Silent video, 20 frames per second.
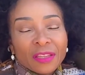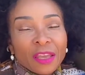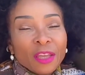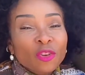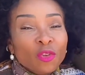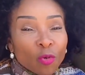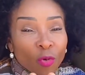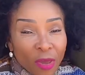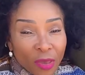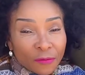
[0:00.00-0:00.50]
And
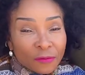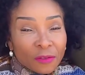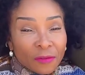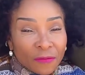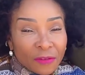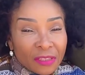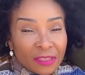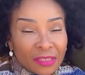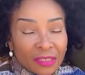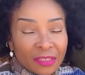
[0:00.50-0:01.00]
you have to
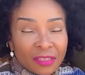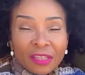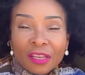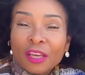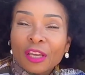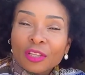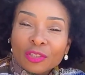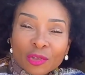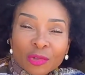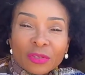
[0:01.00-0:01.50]
visit
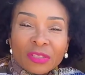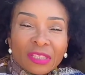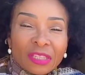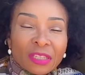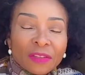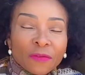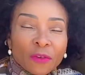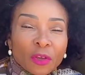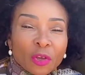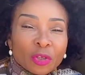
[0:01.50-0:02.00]
to see
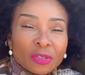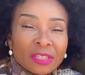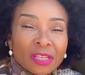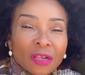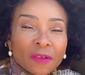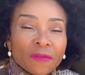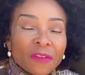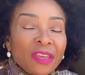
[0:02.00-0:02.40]
it for yourself,